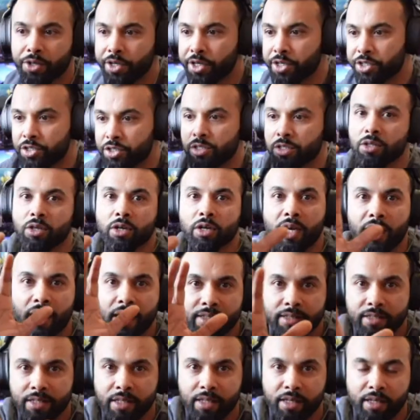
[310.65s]
You can just look
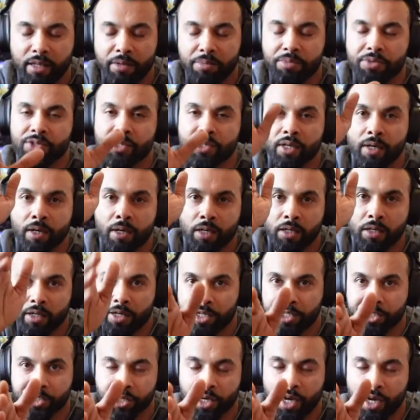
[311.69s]
at Teams,
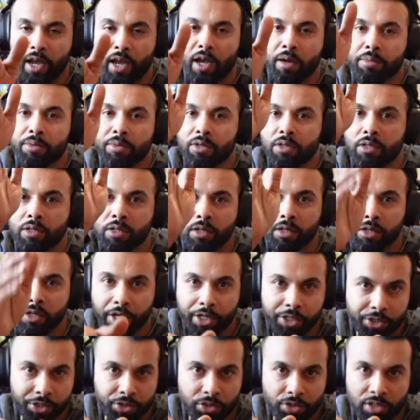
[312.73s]
look at your camera,
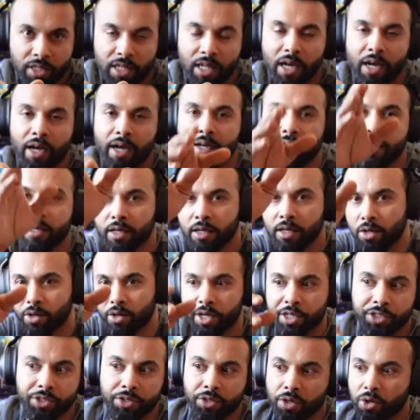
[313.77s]
look at your slide,
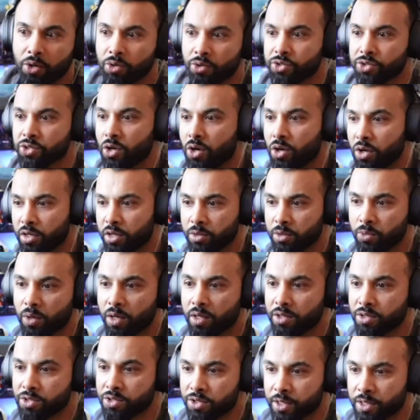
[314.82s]
look at your notes all at
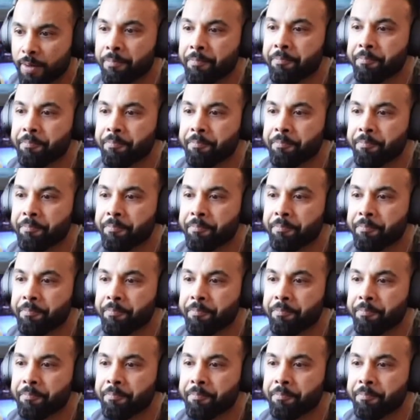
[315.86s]
once.